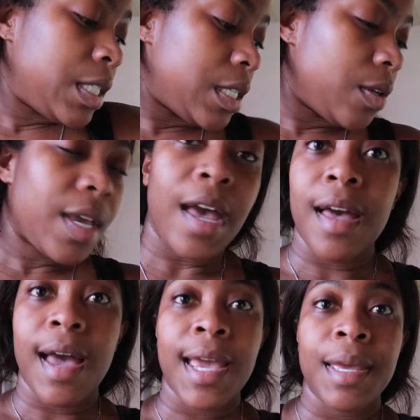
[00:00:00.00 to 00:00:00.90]
So
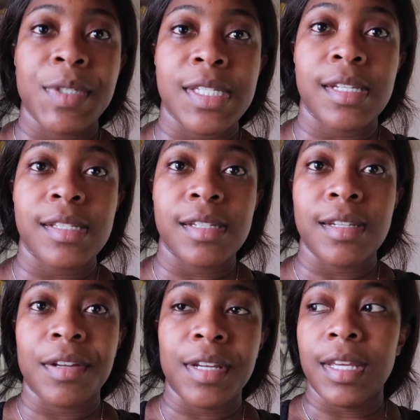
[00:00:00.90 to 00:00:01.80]
yeah, I am just gonna sit
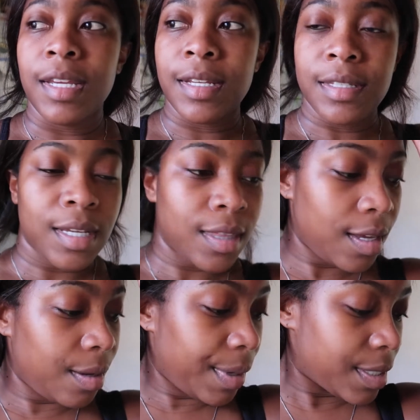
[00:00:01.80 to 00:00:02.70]
down and eat. I
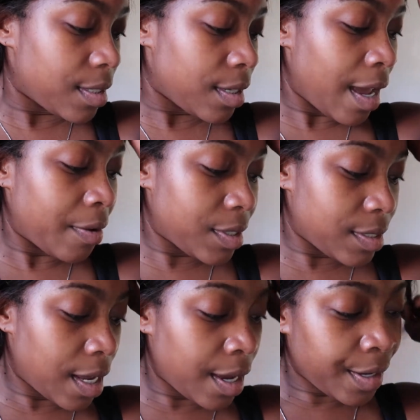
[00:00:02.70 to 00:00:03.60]
think I might sit
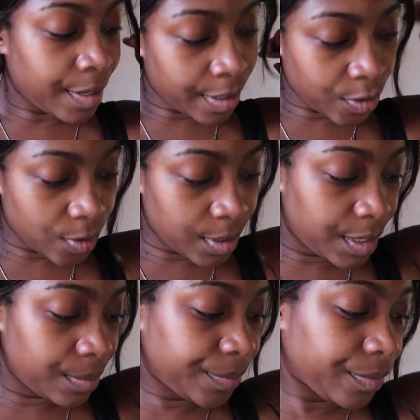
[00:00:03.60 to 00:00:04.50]
outside
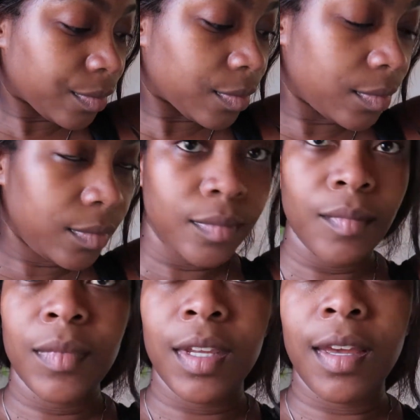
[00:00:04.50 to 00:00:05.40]
actually.
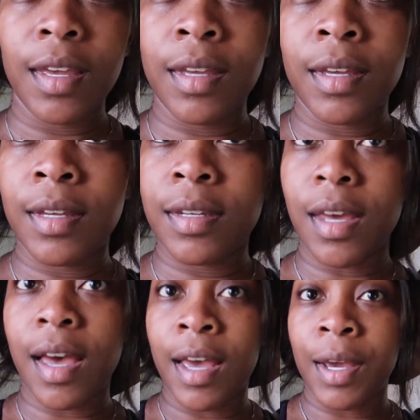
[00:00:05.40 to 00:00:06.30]

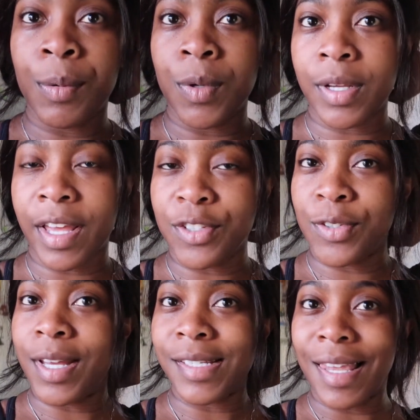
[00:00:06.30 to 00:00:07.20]
And I will
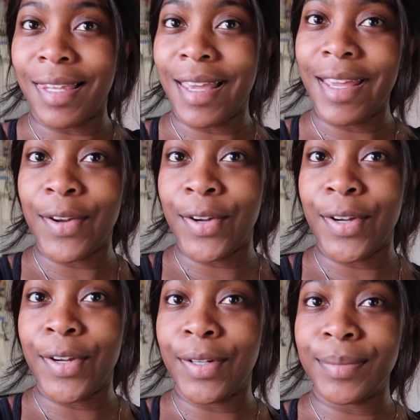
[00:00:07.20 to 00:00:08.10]
catch you guys
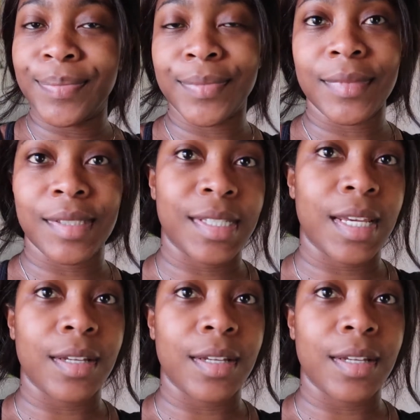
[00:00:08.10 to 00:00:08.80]
later. See